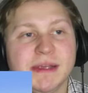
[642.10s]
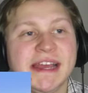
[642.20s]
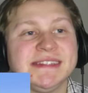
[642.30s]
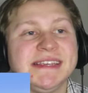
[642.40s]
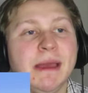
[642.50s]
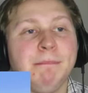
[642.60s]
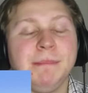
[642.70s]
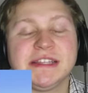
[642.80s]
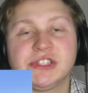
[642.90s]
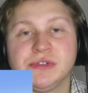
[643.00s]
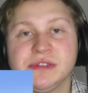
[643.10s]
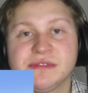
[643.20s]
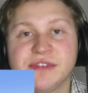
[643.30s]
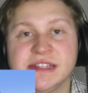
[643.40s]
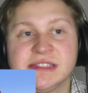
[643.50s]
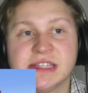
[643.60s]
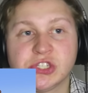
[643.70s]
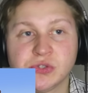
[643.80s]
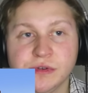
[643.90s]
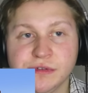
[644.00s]
Mackenzie admits to his friends the
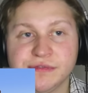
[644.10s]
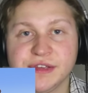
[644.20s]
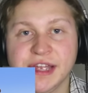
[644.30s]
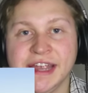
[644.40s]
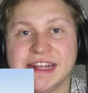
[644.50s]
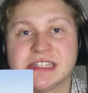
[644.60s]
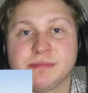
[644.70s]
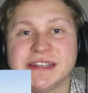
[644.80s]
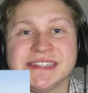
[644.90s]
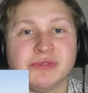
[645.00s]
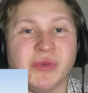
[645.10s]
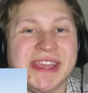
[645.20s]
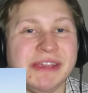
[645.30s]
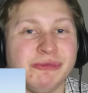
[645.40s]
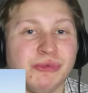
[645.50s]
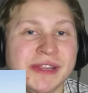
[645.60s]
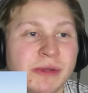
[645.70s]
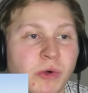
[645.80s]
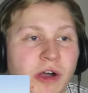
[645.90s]
truth and expresses what he really